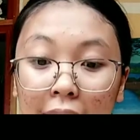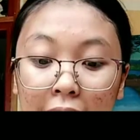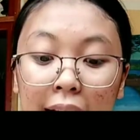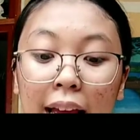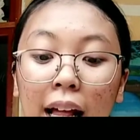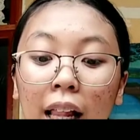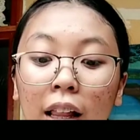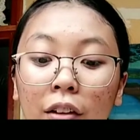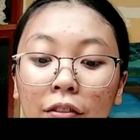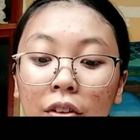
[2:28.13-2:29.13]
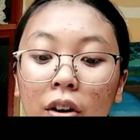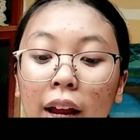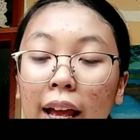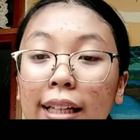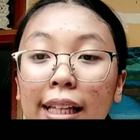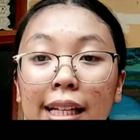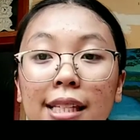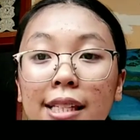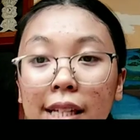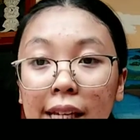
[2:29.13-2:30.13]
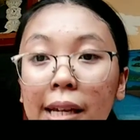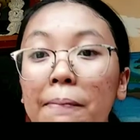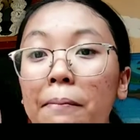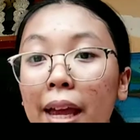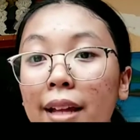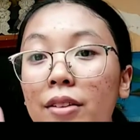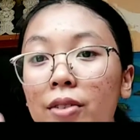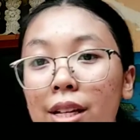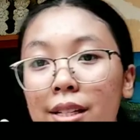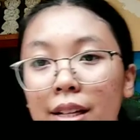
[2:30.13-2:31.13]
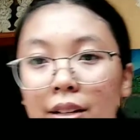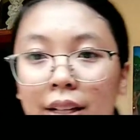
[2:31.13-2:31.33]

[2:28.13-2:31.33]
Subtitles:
ideal for at least three main reasons.